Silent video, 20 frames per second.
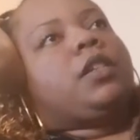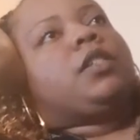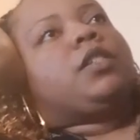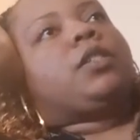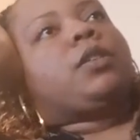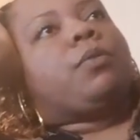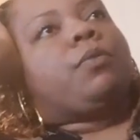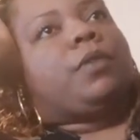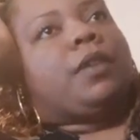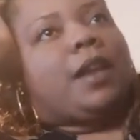
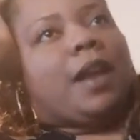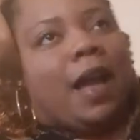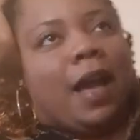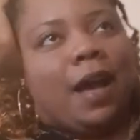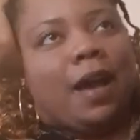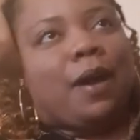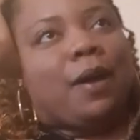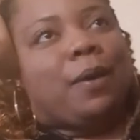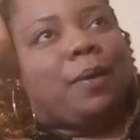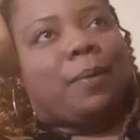So
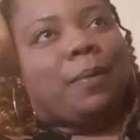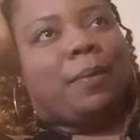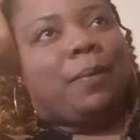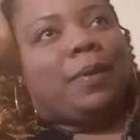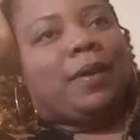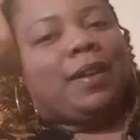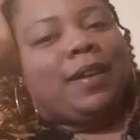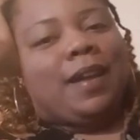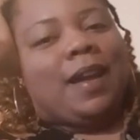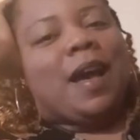now
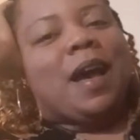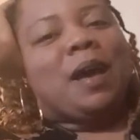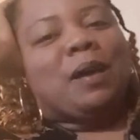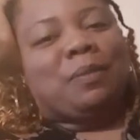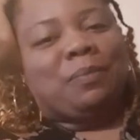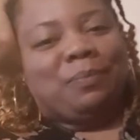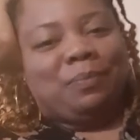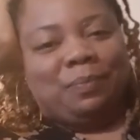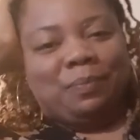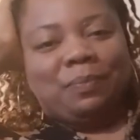
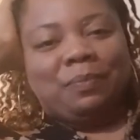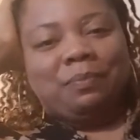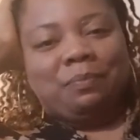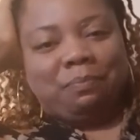I'm